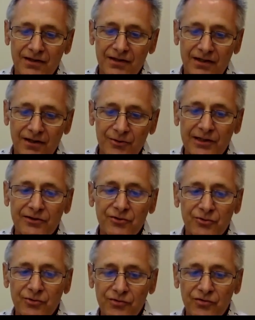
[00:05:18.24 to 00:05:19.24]
only
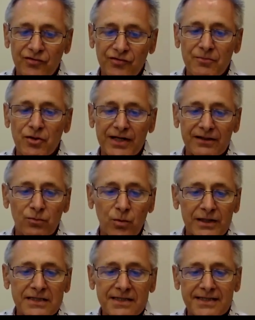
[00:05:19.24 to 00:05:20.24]
to, to simulate
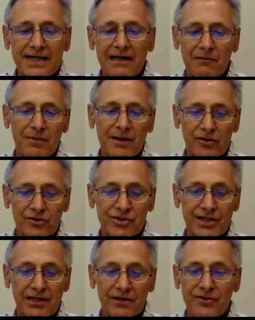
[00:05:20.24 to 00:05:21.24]
one single
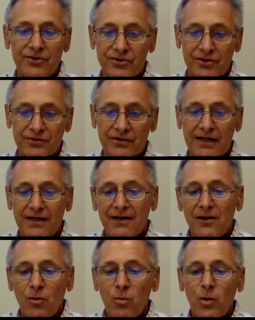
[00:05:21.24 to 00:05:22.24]
biological neuron,
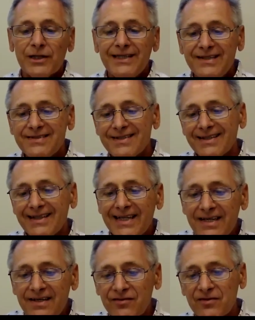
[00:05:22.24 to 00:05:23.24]
one needs at
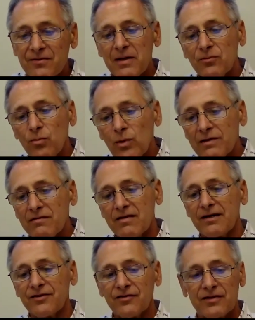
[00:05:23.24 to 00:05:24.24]
least about
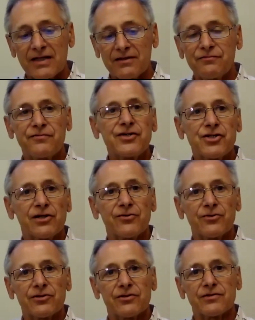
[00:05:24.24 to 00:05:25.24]
1,000 artificial
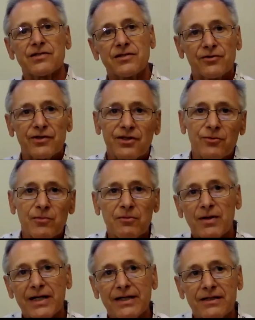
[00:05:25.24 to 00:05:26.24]
neurons. So the human
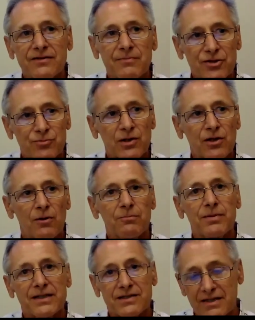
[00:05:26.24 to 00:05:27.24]
brain is much more
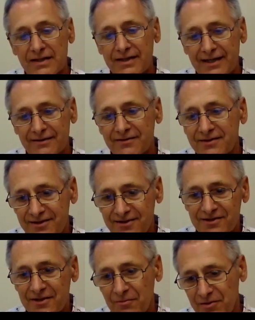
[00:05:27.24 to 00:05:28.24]
complex.
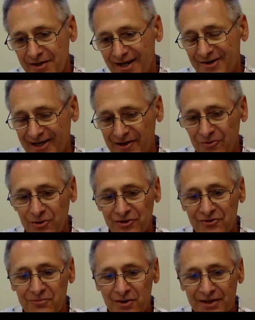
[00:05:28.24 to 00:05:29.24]
this is something we really
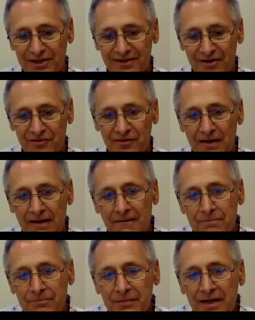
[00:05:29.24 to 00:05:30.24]
want to point out.
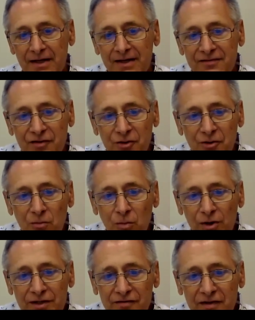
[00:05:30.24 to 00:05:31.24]
So
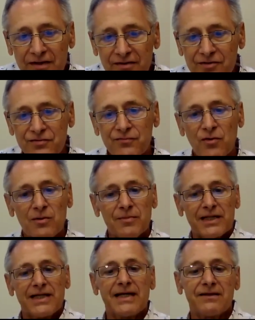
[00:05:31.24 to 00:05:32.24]
what is a
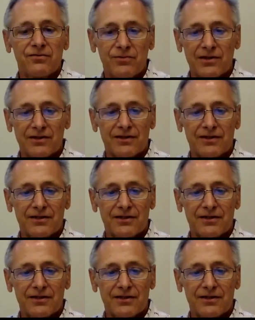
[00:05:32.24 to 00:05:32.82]
transformer network?